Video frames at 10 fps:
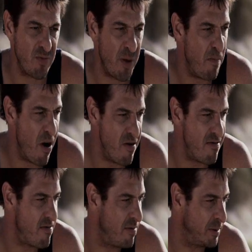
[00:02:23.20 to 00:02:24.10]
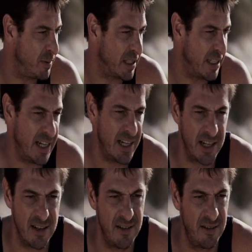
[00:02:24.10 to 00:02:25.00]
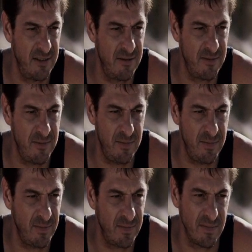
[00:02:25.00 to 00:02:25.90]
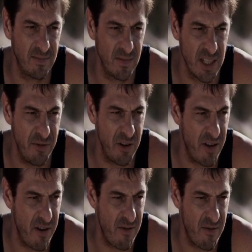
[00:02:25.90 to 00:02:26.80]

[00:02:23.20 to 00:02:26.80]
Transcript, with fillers: lost my boat, my cargo, everything.